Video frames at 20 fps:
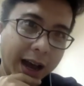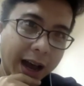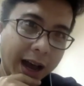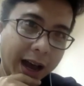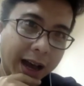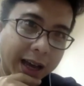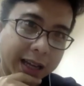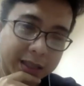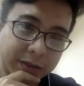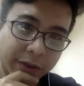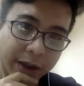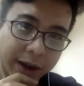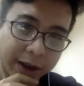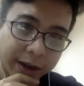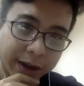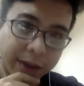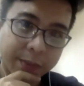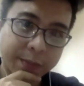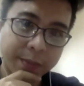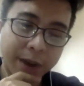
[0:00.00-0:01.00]
is
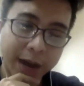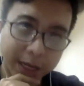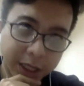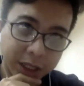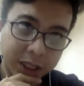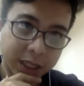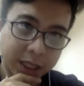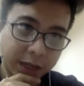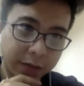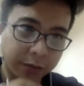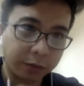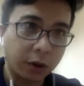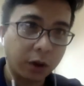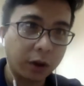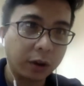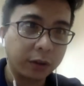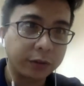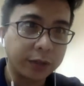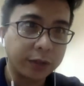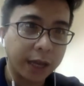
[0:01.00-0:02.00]
very much
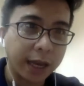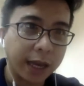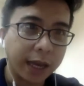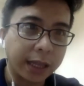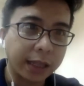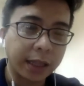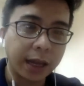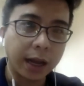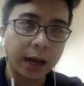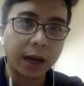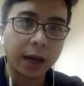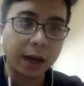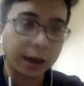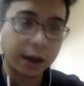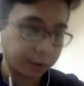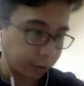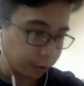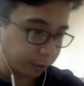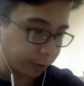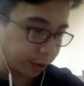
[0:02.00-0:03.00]
involved in
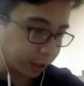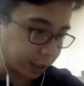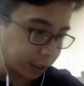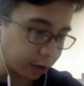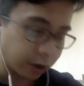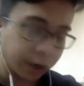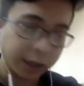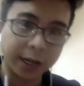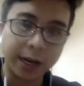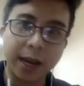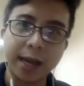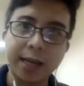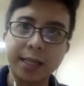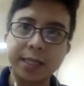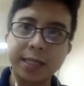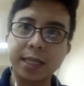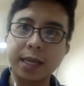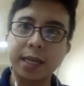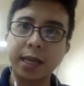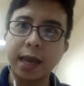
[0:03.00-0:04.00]
community
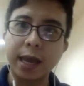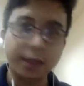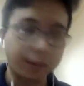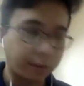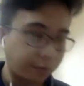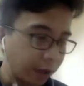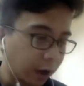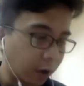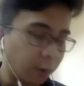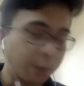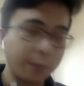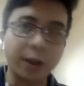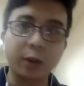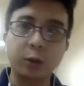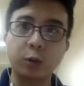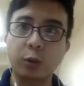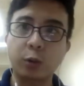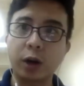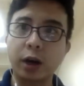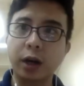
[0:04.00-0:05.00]
organizing and development
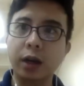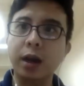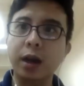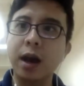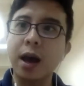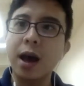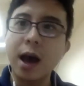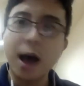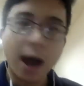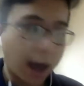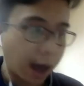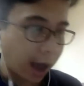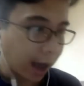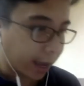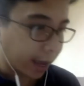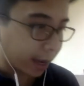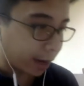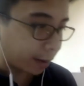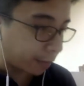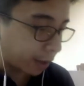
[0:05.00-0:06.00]
work
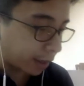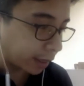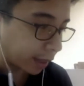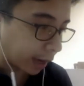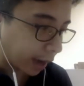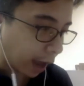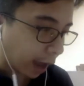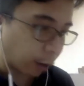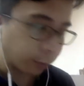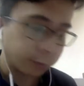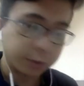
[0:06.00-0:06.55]
in Mindanao.